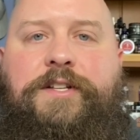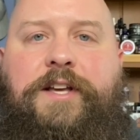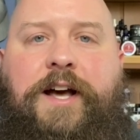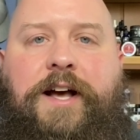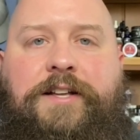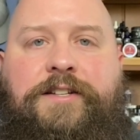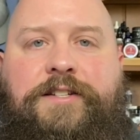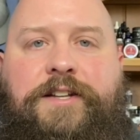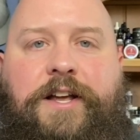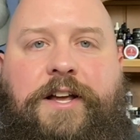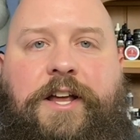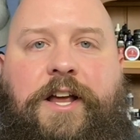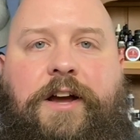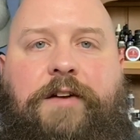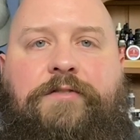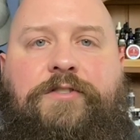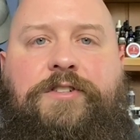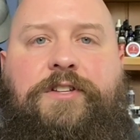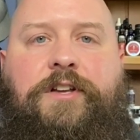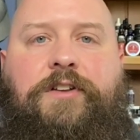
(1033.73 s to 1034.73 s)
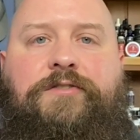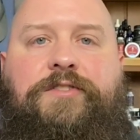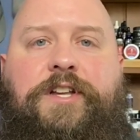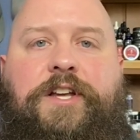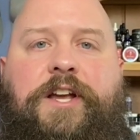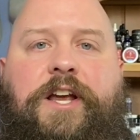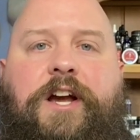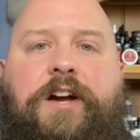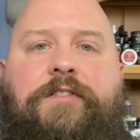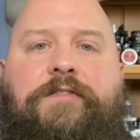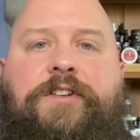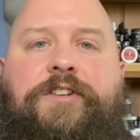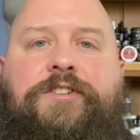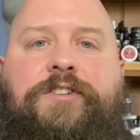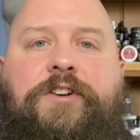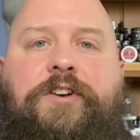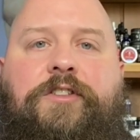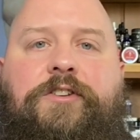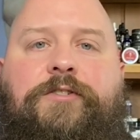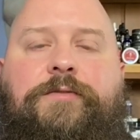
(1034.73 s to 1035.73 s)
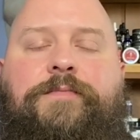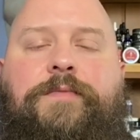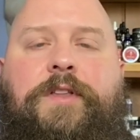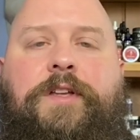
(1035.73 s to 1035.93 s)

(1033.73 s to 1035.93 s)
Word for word: guys, take care of yourselves, take care of each other.